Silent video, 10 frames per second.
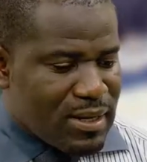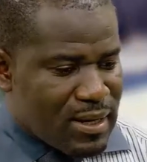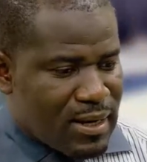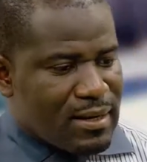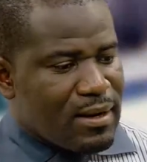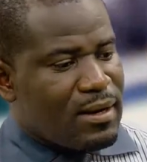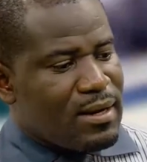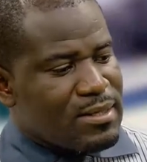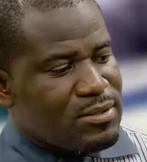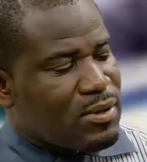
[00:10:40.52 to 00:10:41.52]
Then
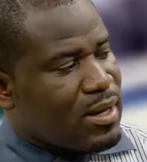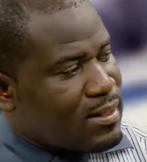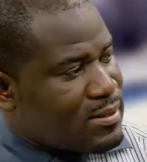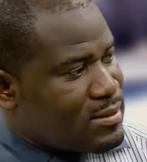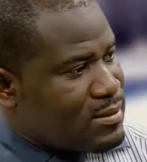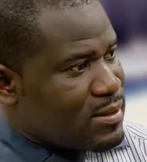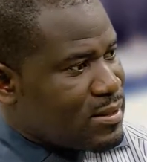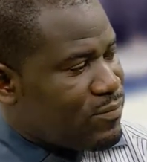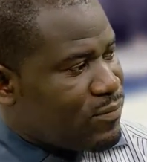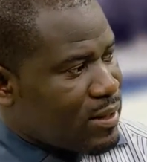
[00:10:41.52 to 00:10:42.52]
let's look at the
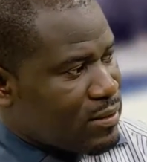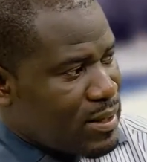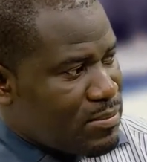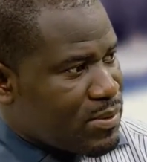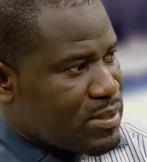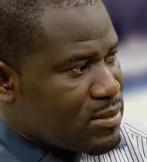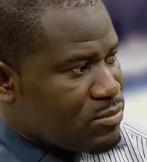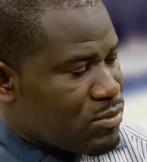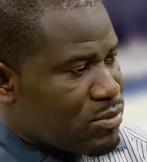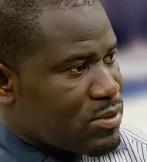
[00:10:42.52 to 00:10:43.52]
need for another
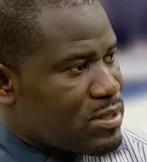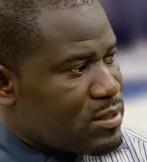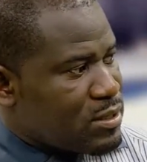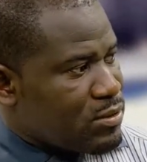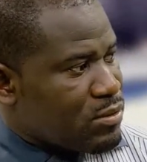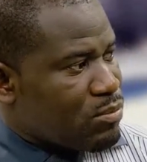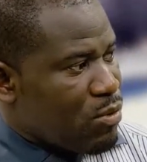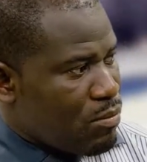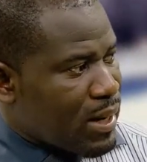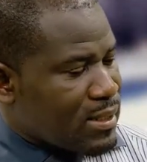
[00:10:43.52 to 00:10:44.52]
Bretton Woods, you know,
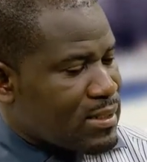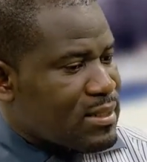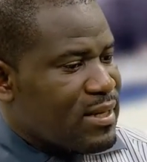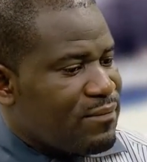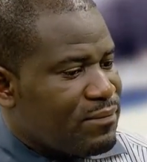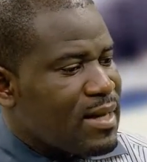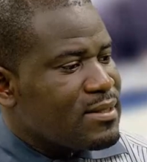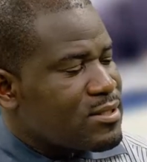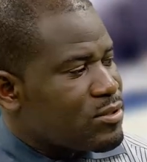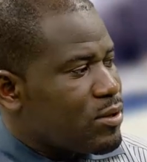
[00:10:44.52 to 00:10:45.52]
moment. If that
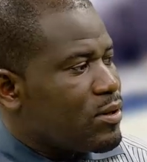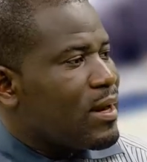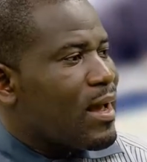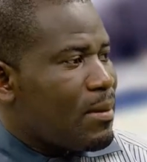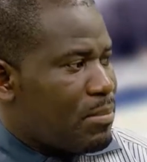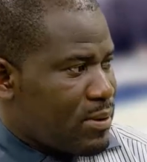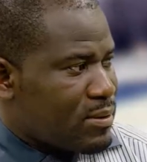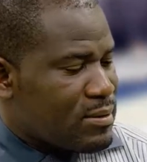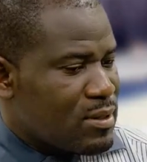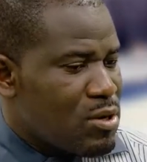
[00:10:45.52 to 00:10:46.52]
is going to happen,
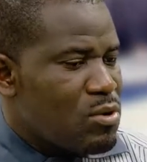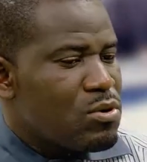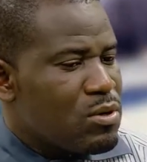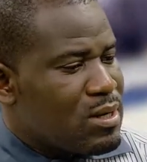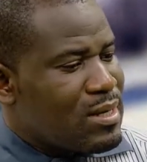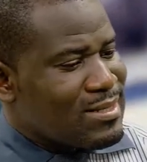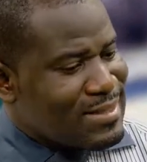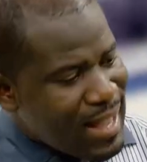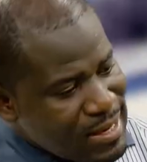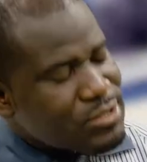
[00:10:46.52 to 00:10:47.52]
is
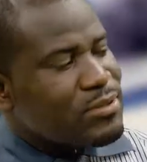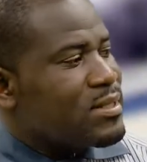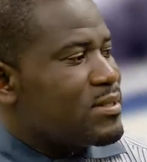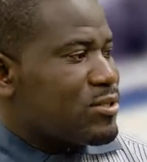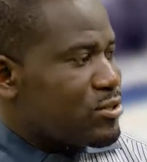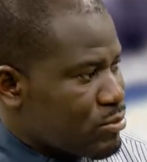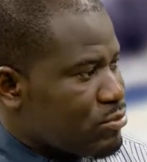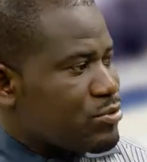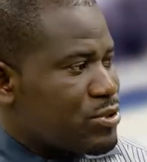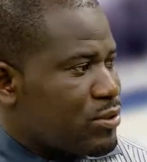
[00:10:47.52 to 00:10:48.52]
that actually the
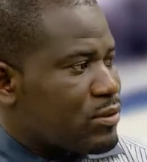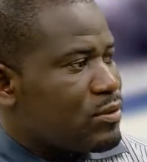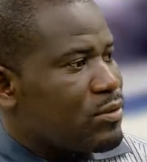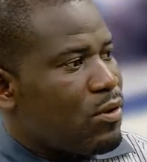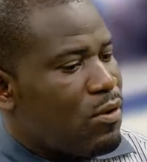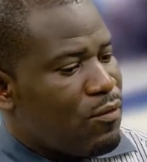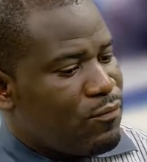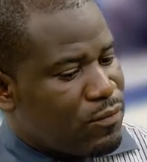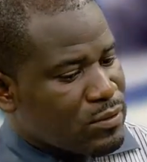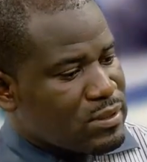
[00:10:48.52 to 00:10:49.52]
solution? Or
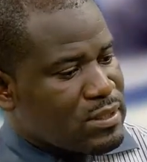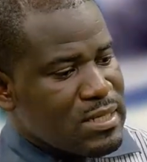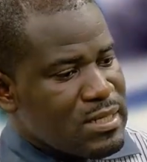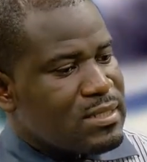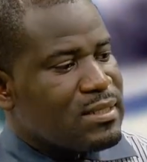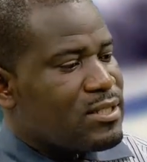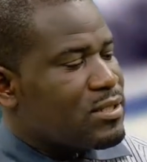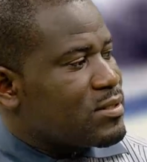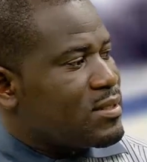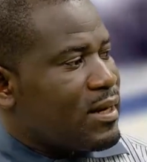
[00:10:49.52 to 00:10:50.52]
for these
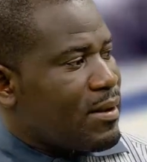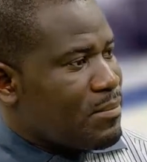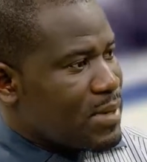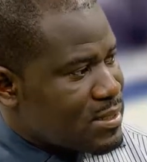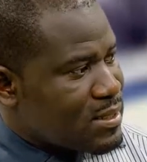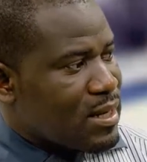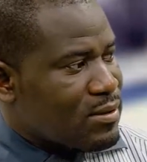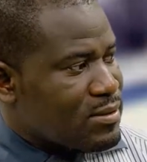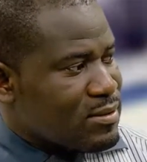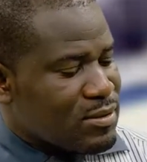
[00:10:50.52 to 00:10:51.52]
nations that are missing
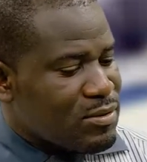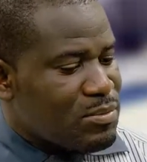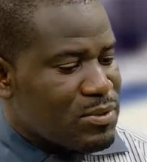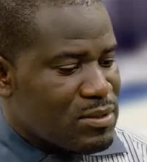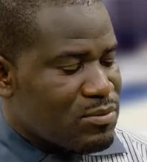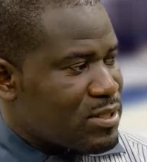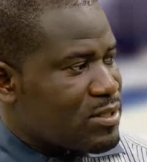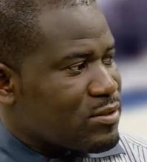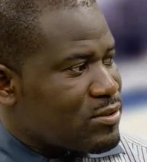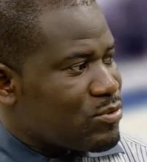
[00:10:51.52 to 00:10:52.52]
out in the global
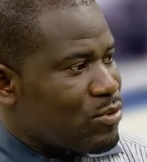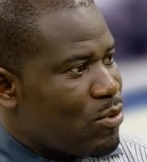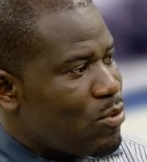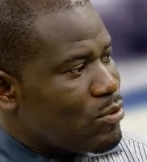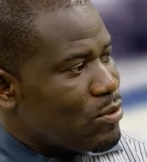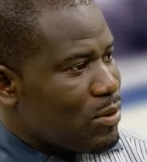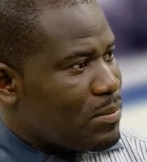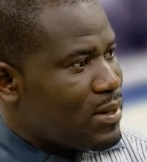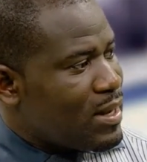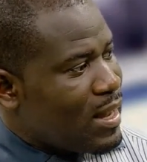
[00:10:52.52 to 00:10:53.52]
equations to own up
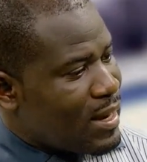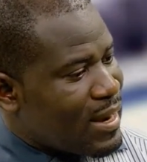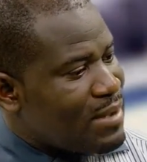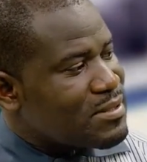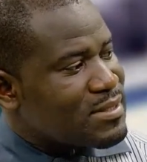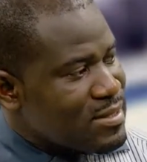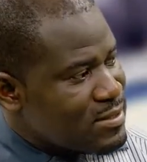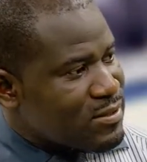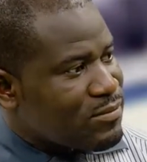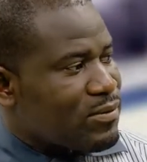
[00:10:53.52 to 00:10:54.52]
and have
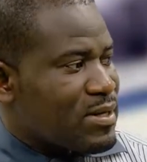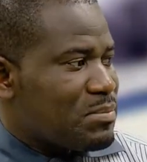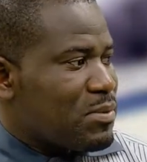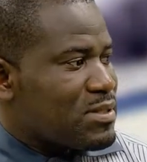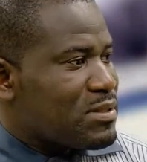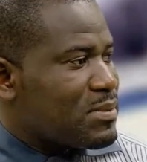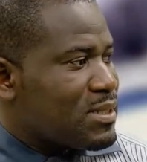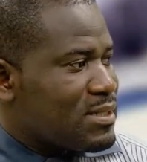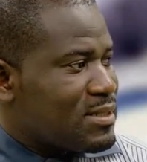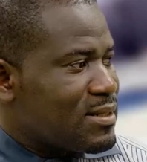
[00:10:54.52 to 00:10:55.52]
sense of
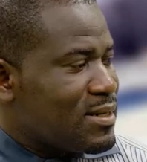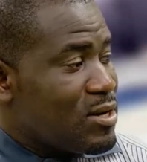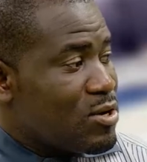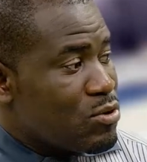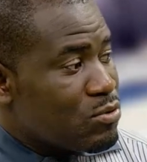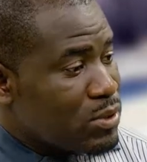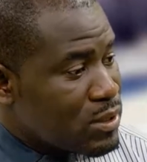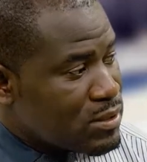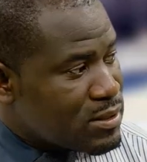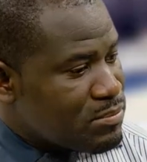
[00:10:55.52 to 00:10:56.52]
responsibility,
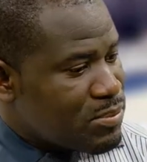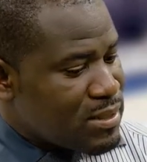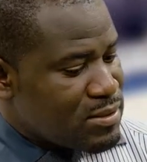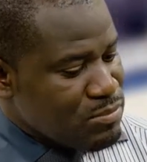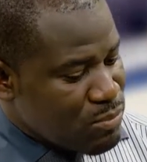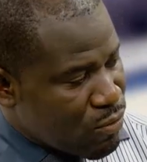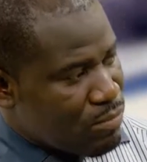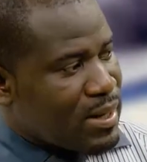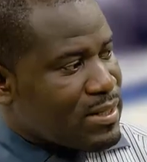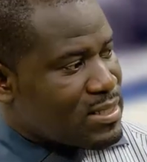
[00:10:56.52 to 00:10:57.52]
will the Bretton
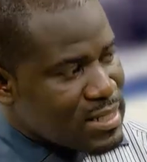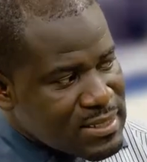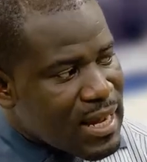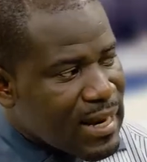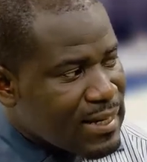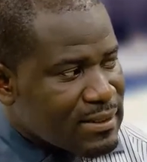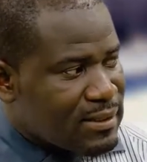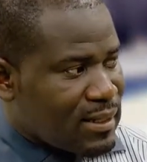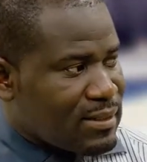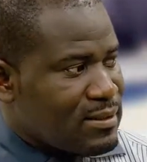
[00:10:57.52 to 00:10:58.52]
moment change
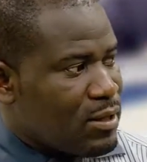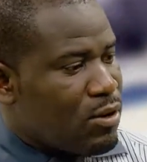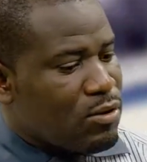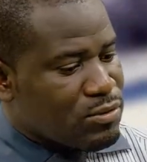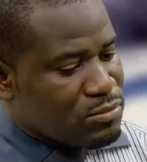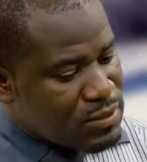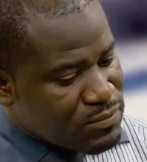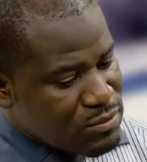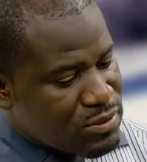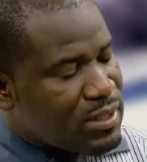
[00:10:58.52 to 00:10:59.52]
anything, or
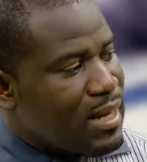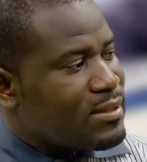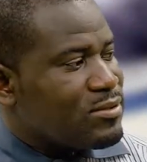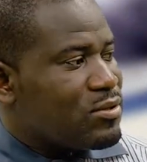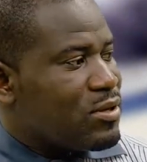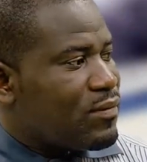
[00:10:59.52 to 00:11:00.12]
even looking at the role of